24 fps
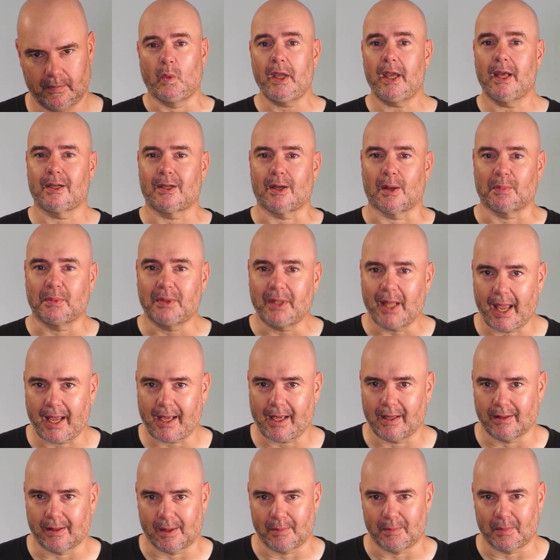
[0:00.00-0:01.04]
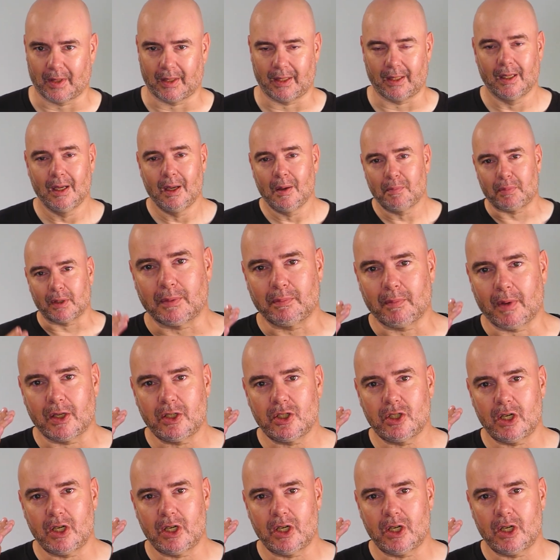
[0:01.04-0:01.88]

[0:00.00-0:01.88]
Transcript: We ended up taking their money, but my